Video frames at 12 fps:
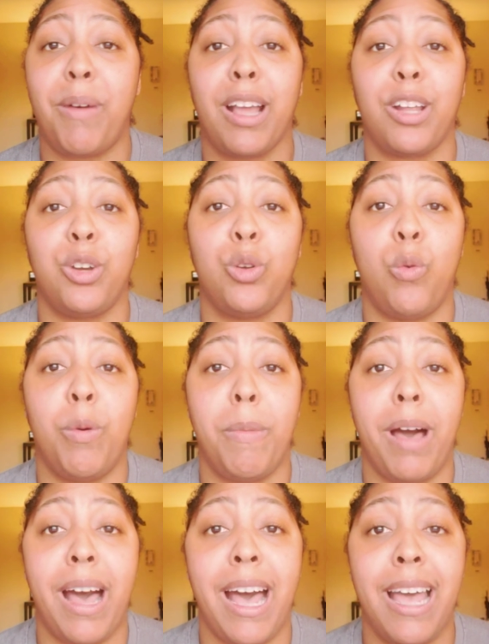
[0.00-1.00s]
I can do it with
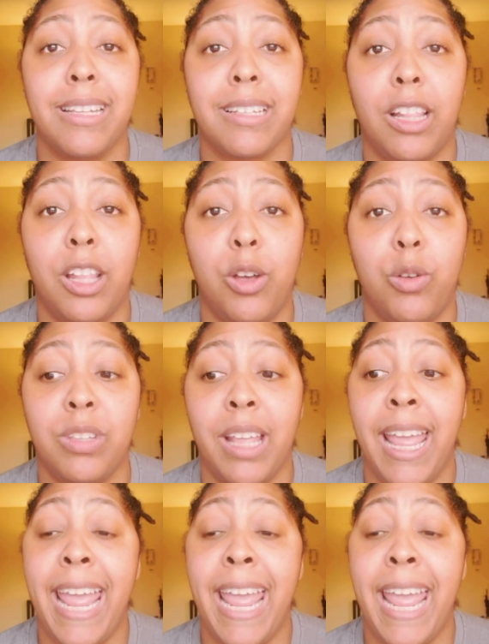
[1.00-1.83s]
my eyes closed,